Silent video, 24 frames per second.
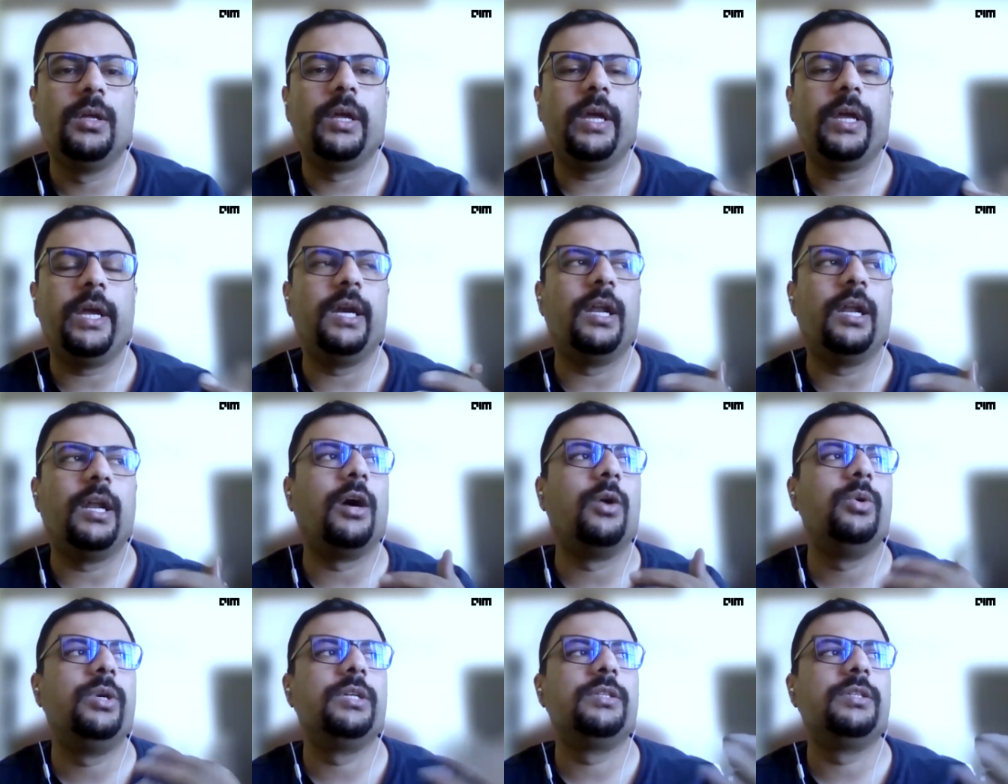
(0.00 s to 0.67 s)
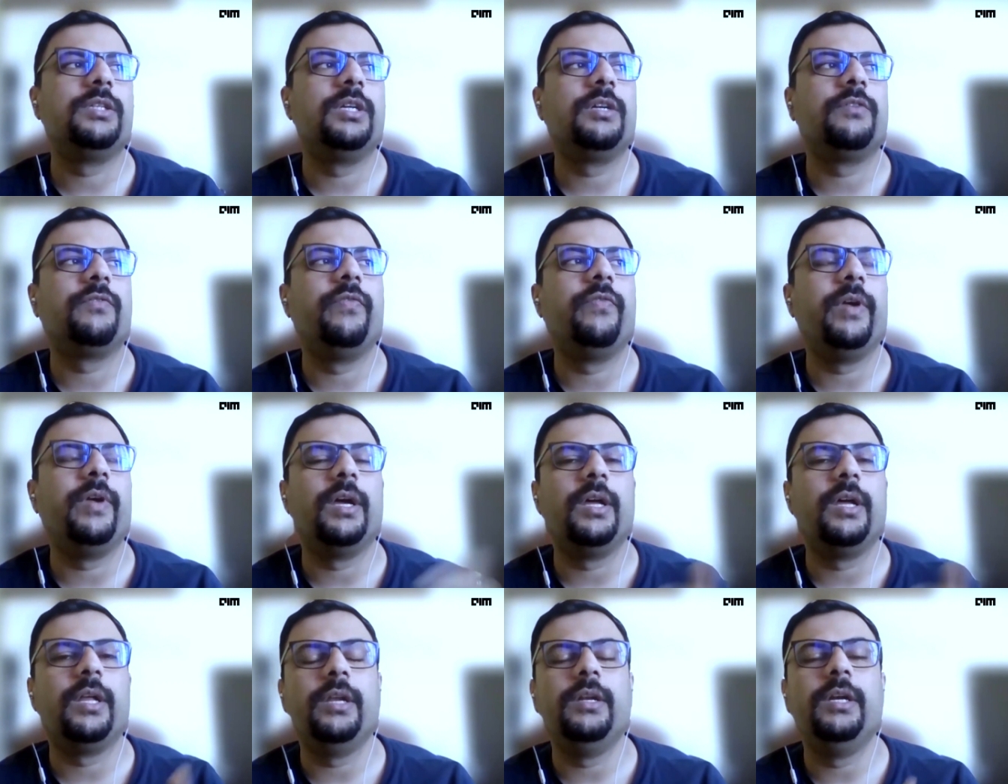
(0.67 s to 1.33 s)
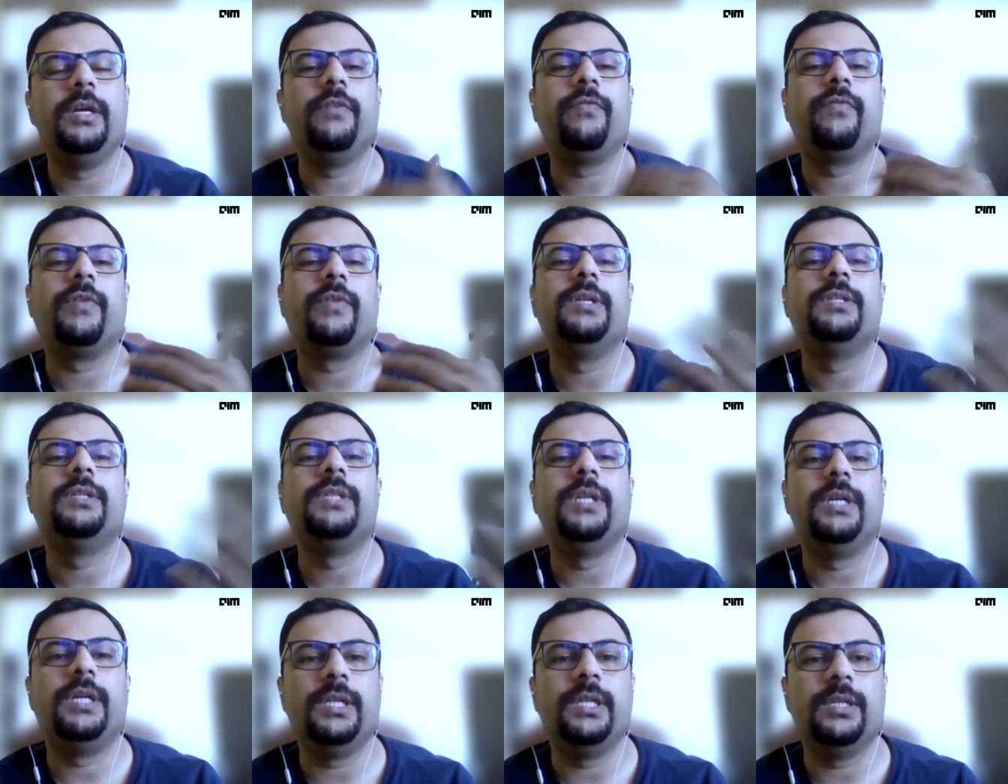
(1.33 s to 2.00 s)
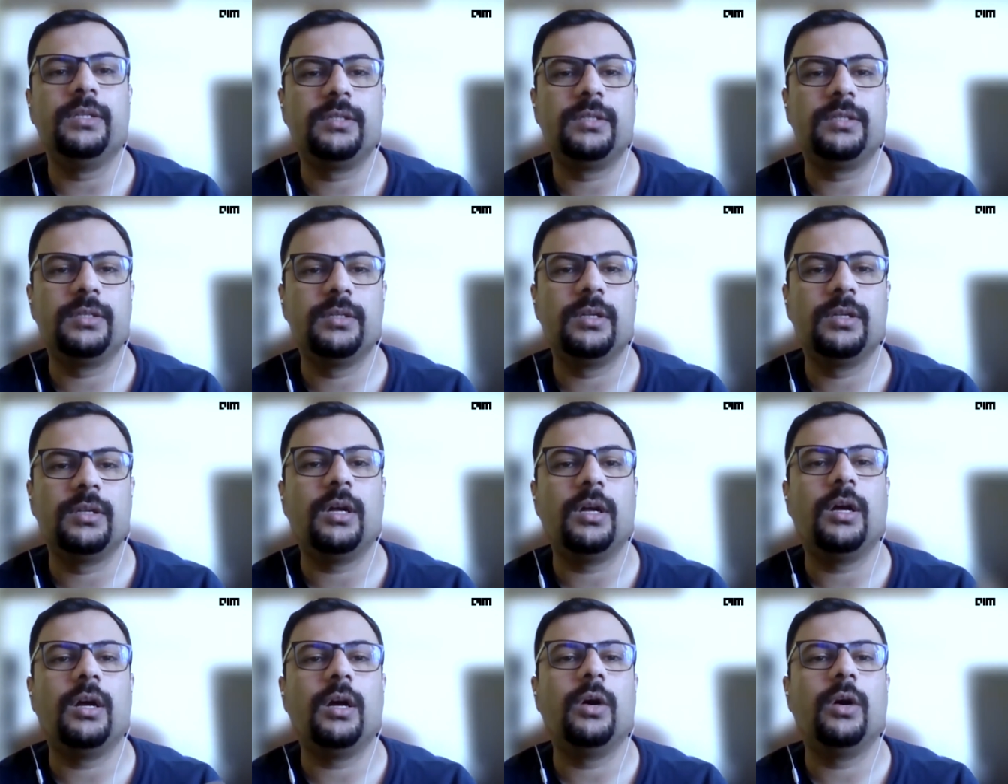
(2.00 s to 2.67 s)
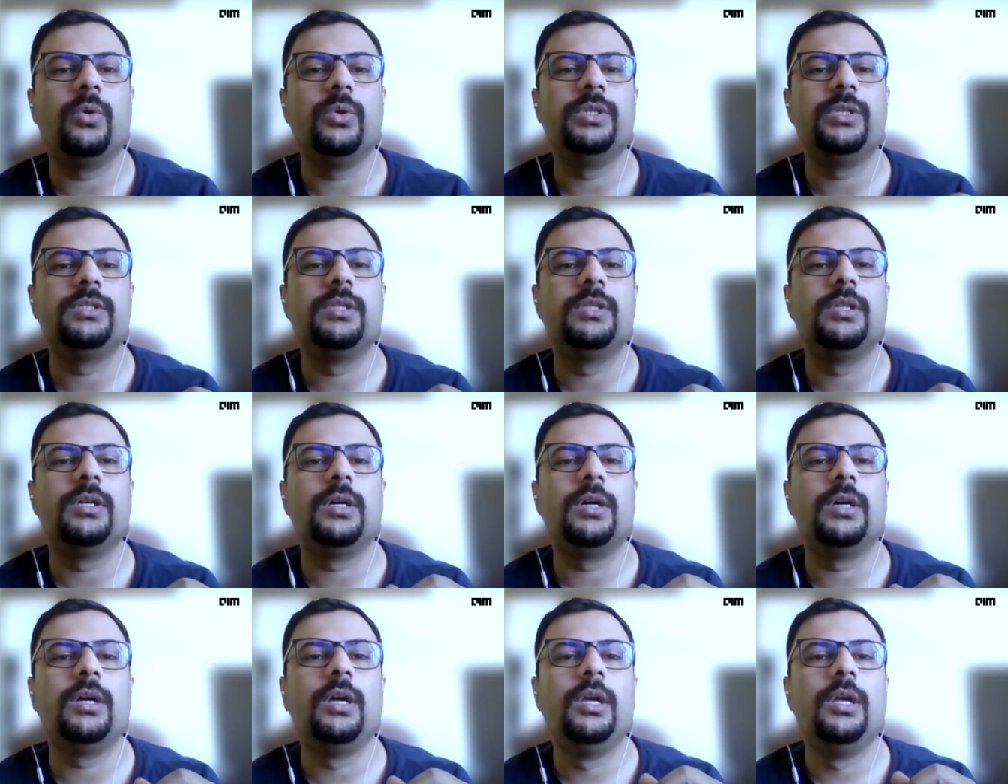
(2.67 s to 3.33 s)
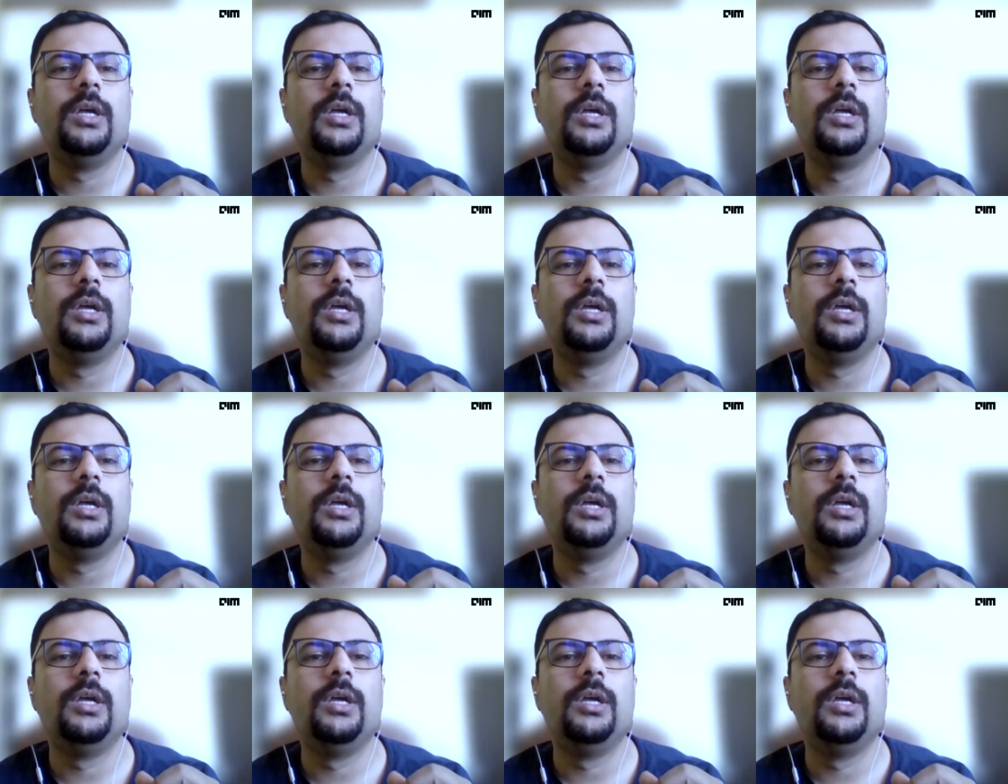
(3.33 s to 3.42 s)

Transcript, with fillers: And how does it fare in different cities? How is the